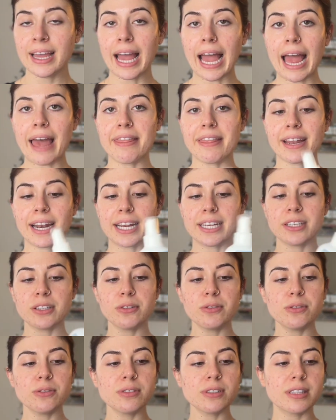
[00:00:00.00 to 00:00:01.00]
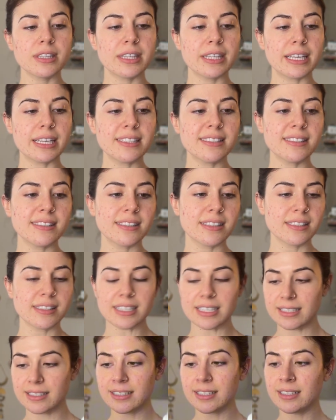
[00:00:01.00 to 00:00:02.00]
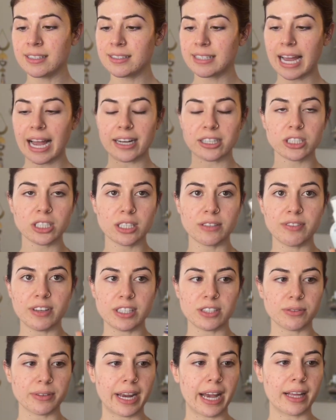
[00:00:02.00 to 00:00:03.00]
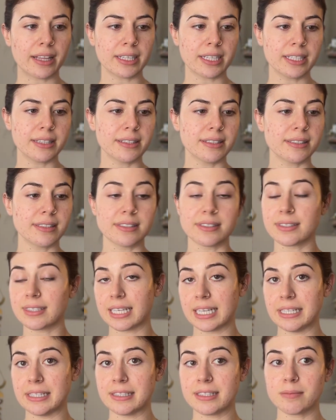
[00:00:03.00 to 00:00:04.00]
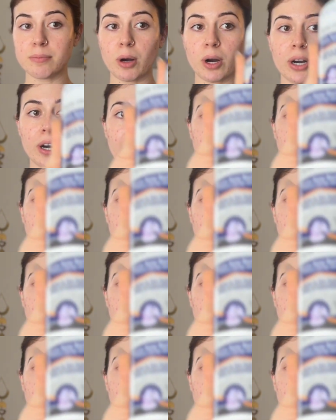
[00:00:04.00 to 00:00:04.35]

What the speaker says: And then I use this isn't actually Face Reality, this is Skin Smart.